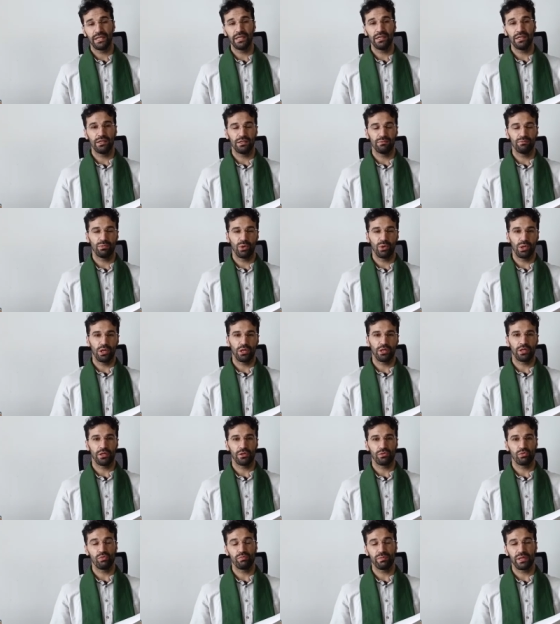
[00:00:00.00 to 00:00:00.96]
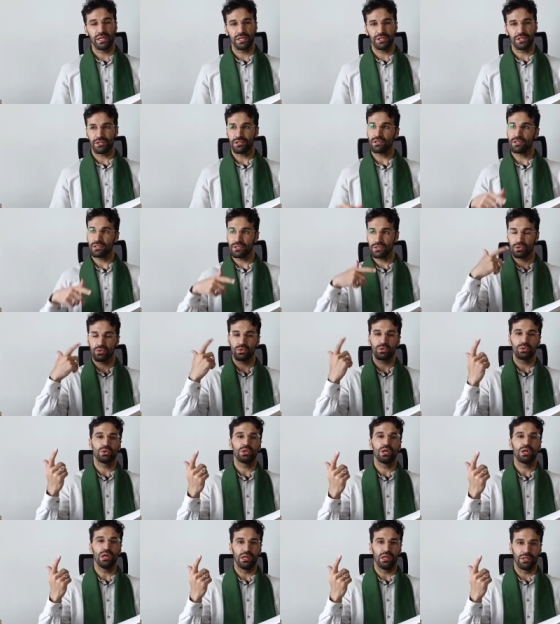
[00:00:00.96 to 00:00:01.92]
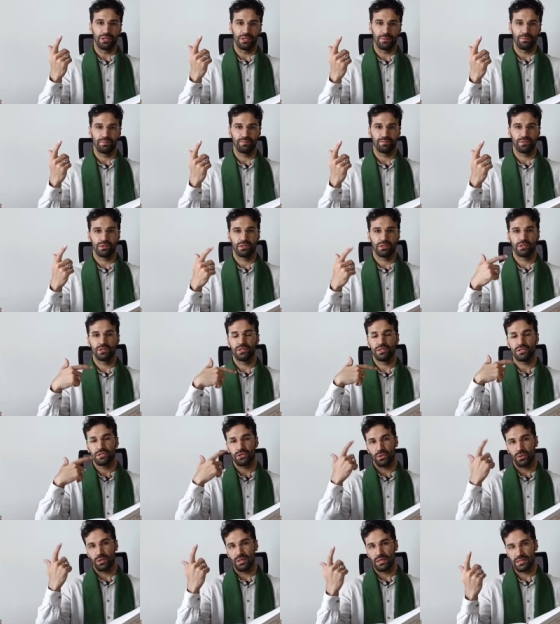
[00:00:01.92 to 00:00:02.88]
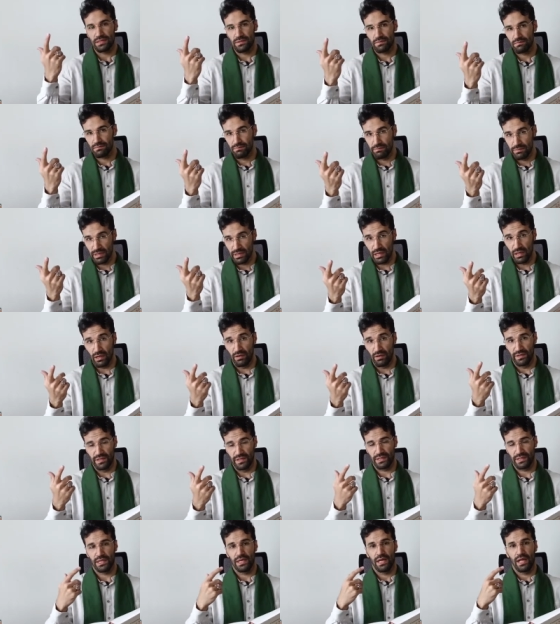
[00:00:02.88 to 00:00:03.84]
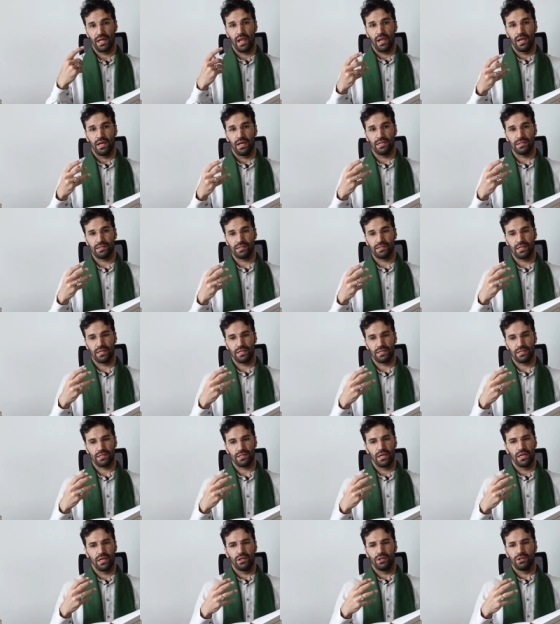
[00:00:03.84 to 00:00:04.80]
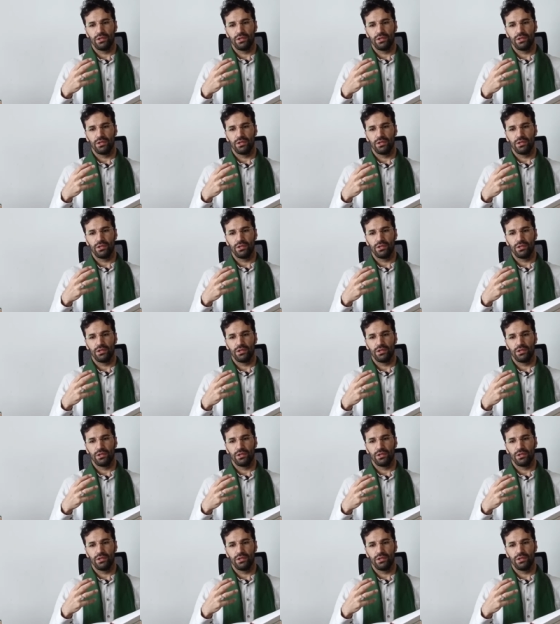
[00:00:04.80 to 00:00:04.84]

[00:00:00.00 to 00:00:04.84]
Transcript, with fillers: Here Maulana Rumi turns to God turns to his beloved and says,